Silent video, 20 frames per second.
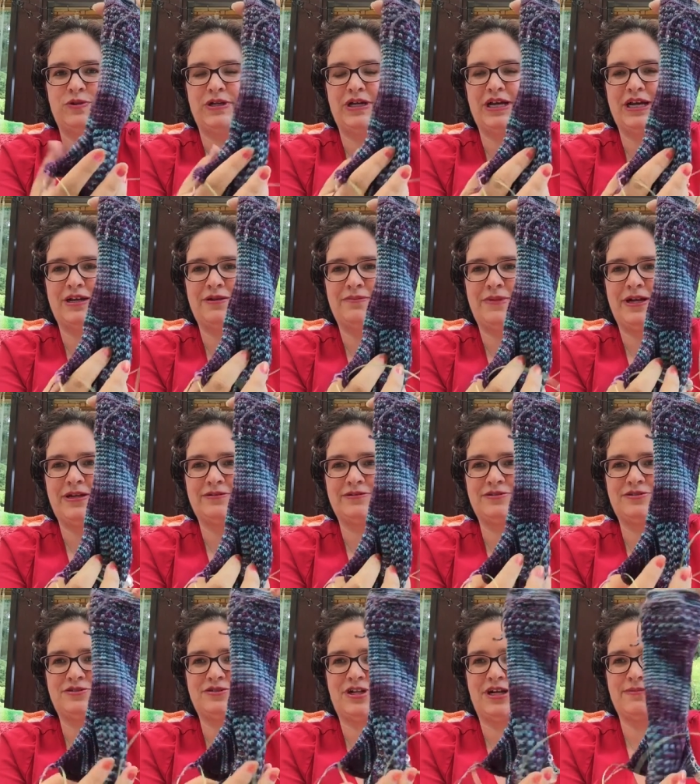kind of micro
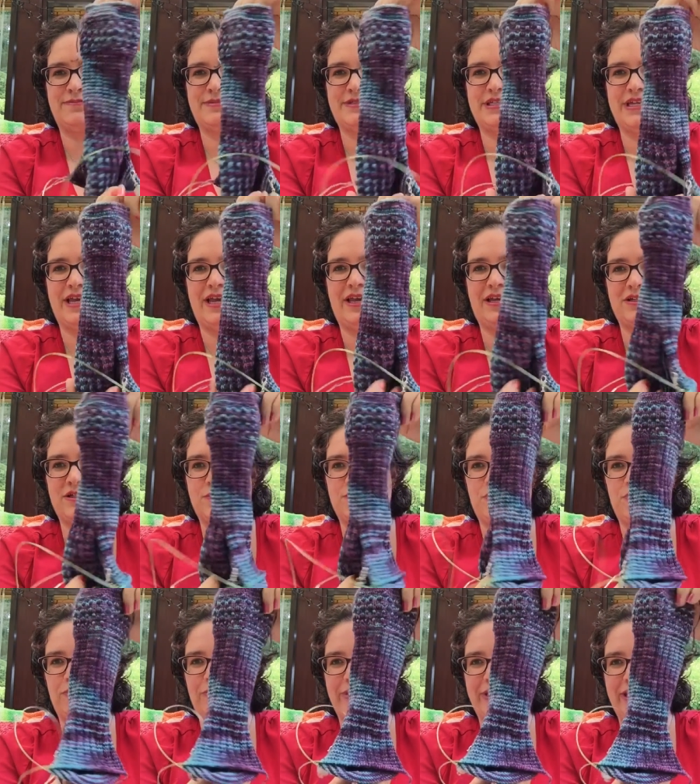stripes and
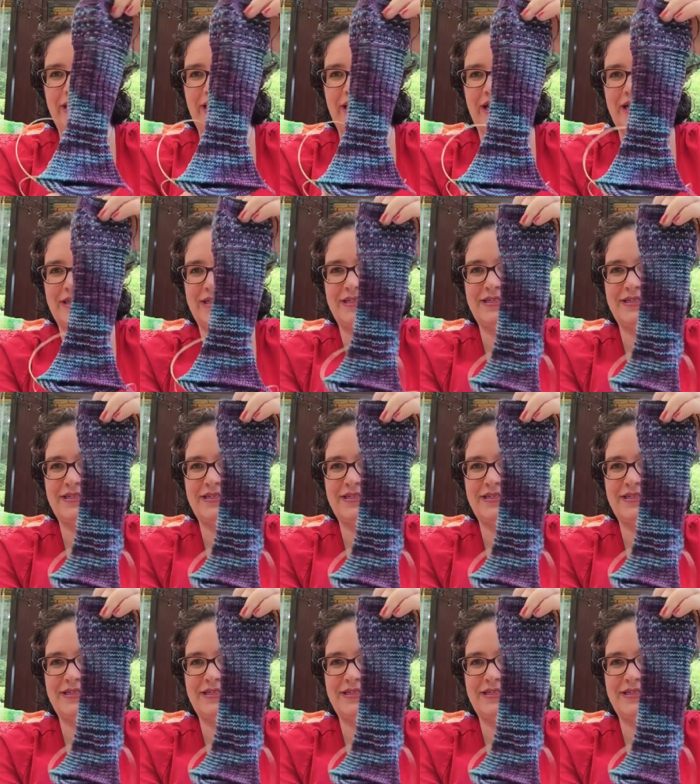pooling at the